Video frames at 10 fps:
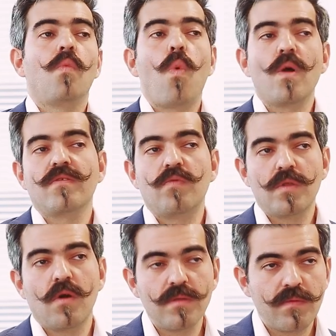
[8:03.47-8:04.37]
Once we
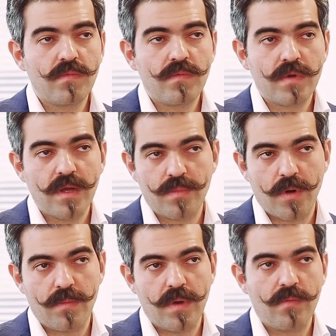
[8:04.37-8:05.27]
know the real
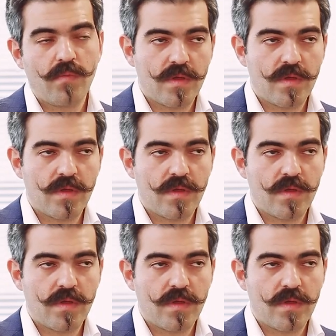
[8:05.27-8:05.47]
problem,